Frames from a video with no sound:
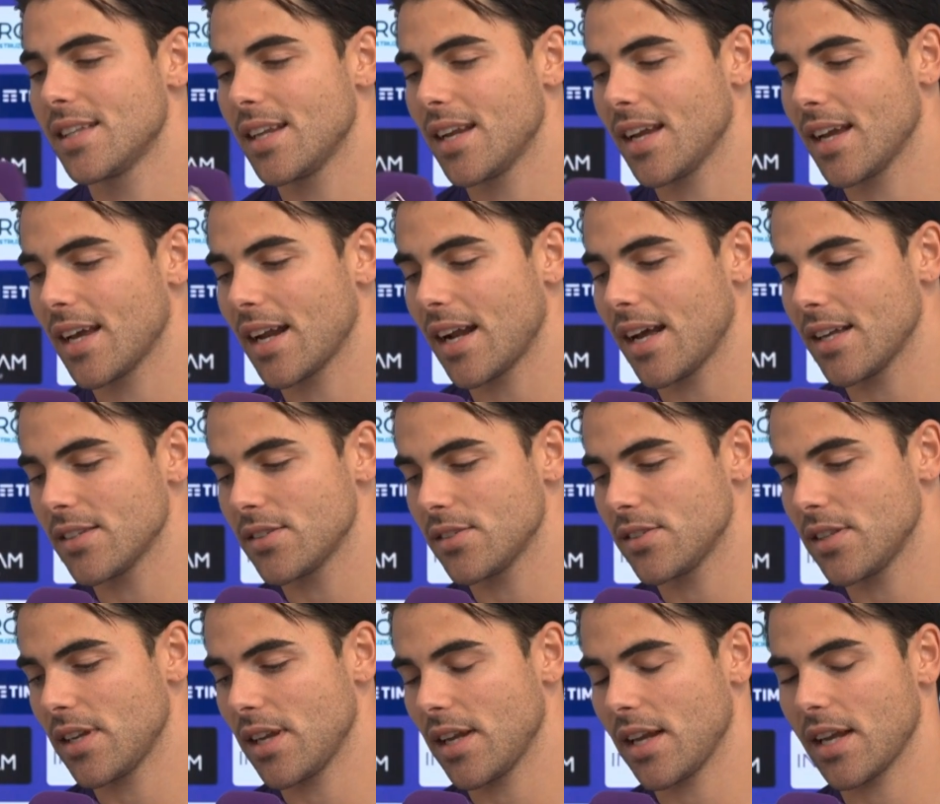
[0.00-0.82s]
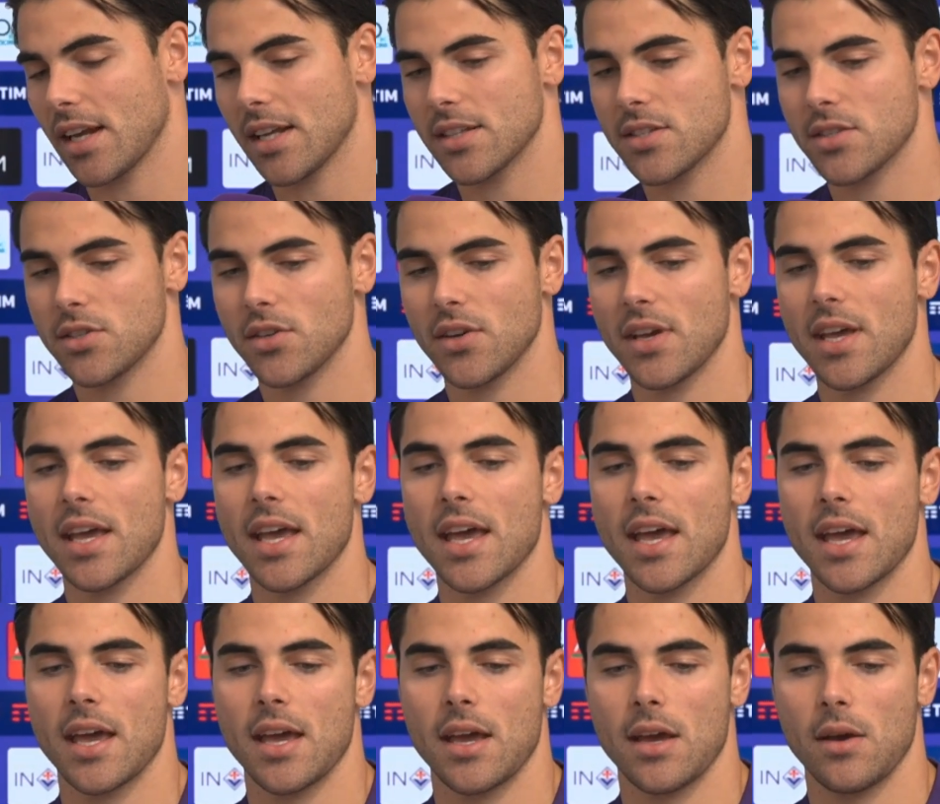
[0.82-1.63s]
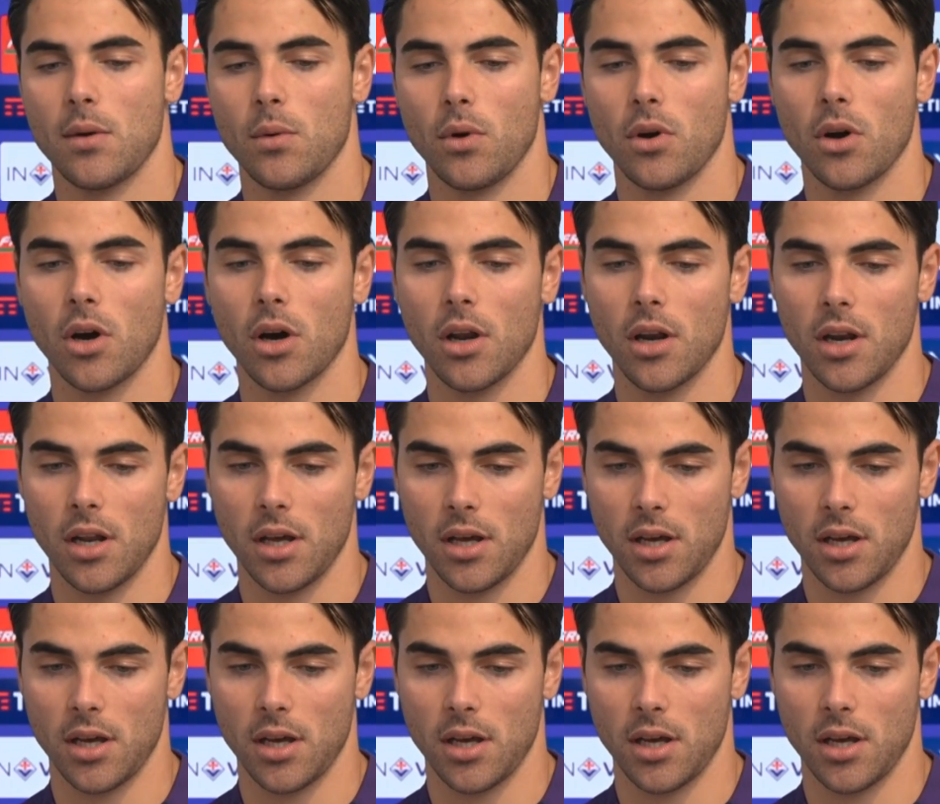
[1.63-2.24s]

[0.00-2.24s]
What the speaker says: Ti ringrazio. È un gol.